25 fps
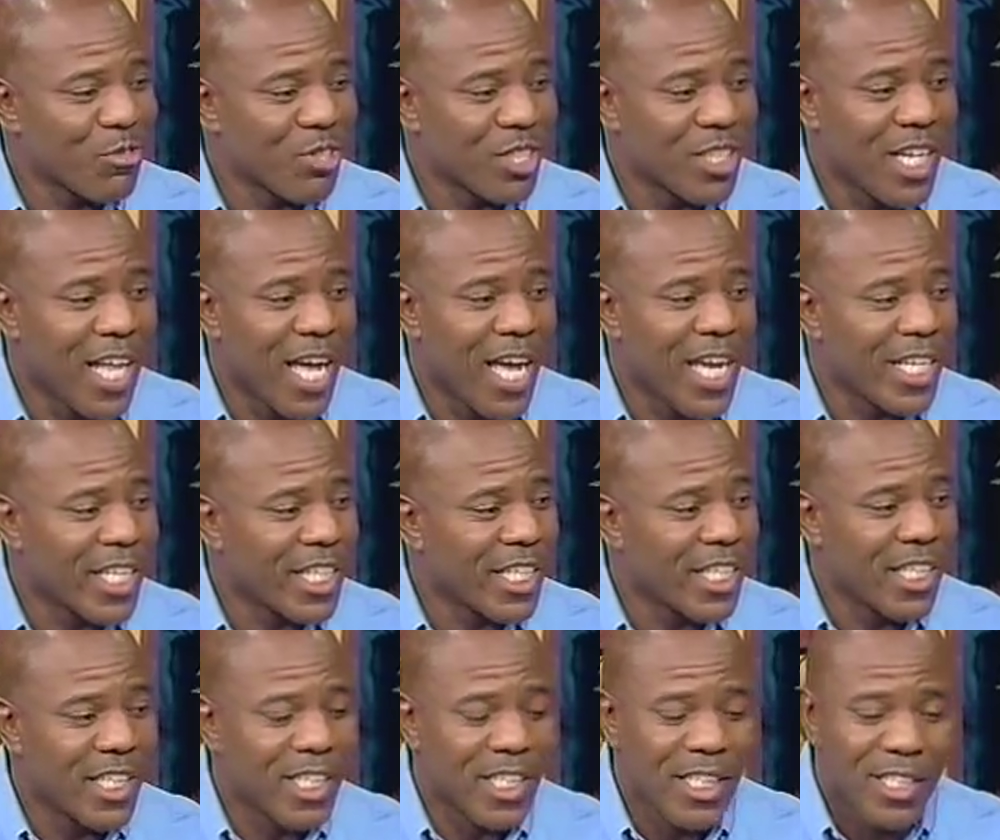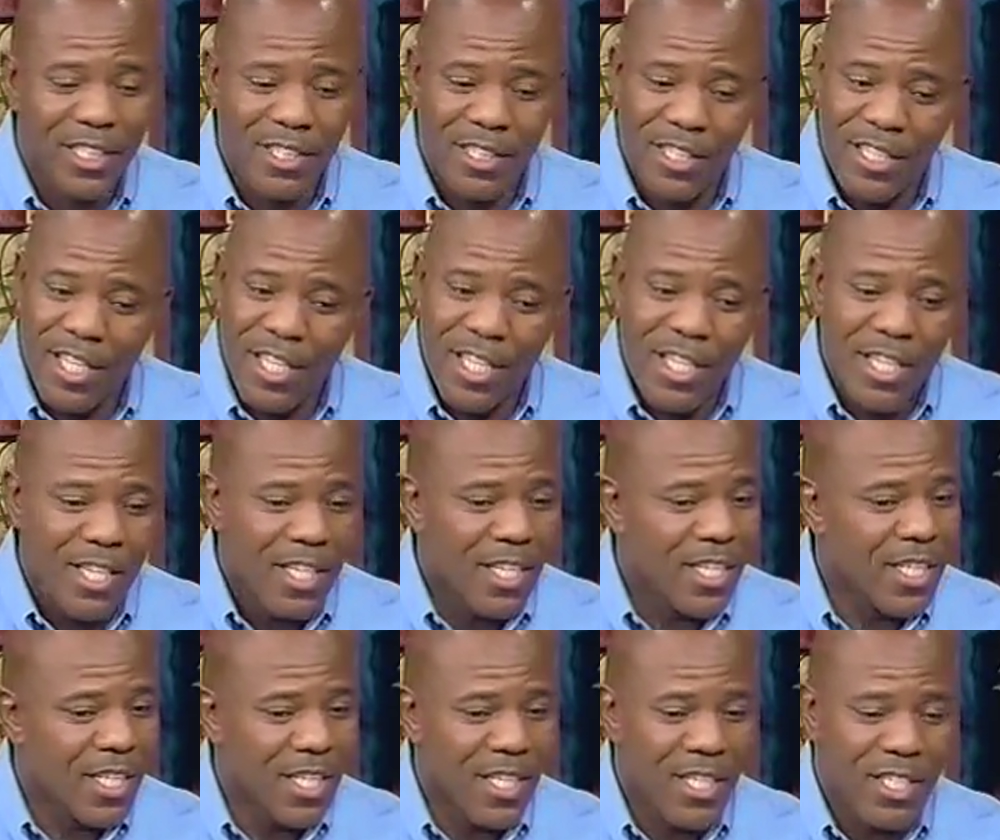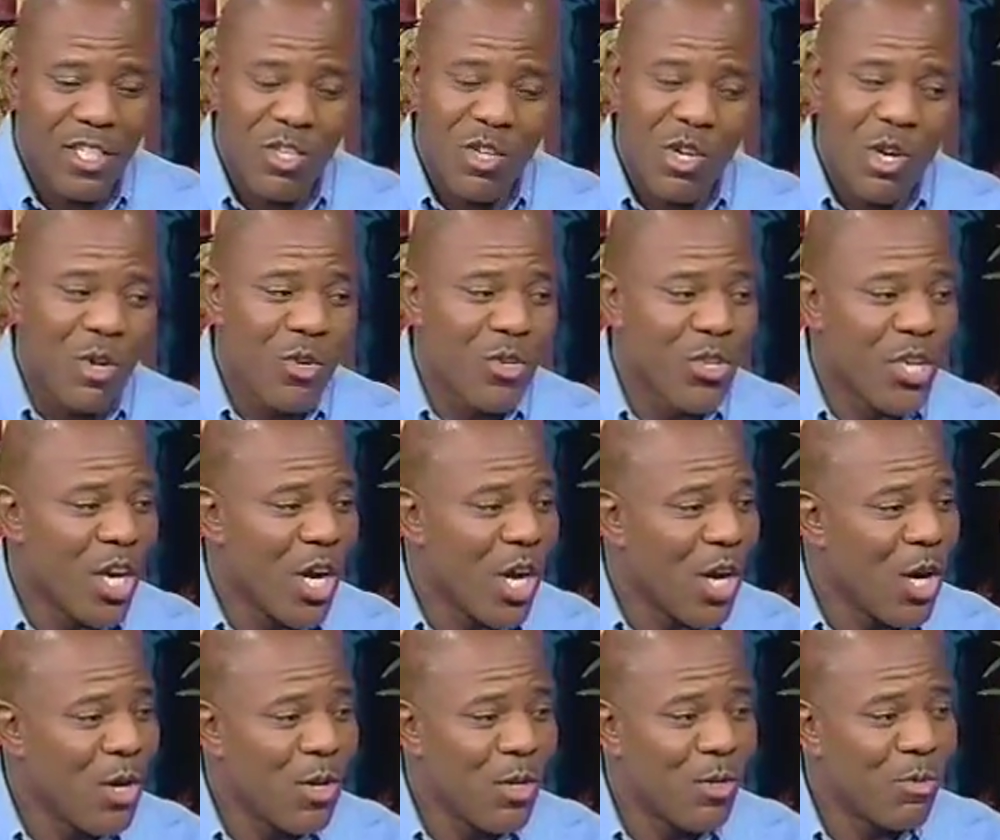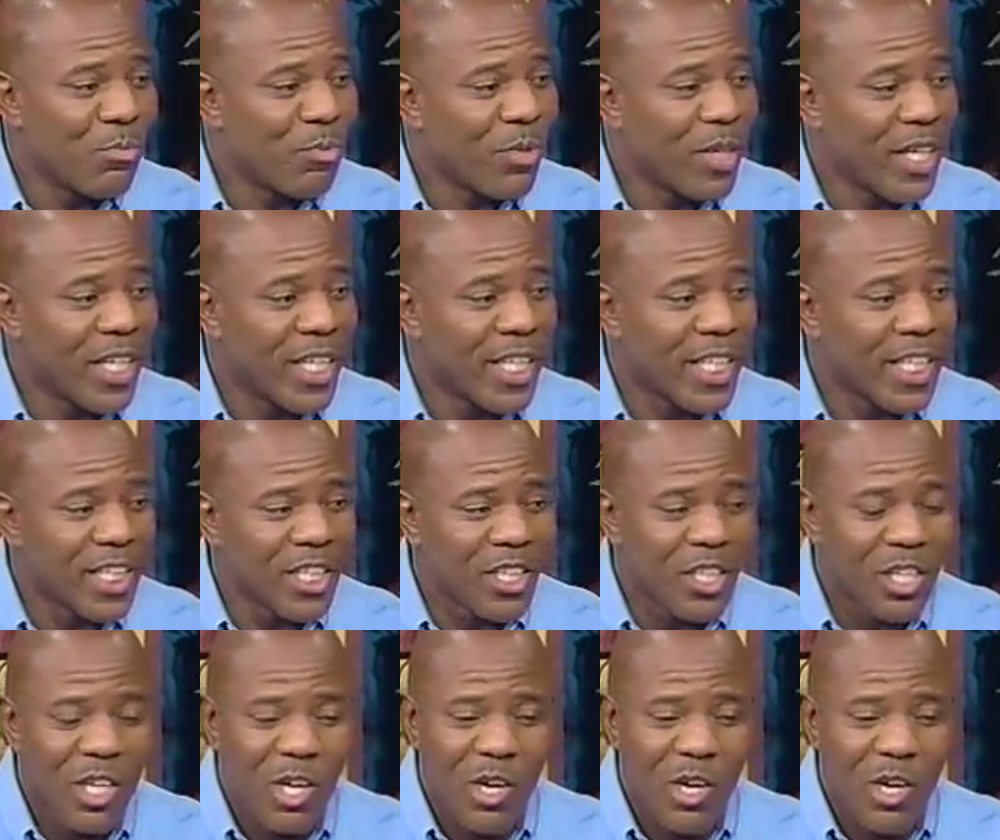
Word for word: was like, mm-hmm. You're on your own, buddy, you, mm-hmm.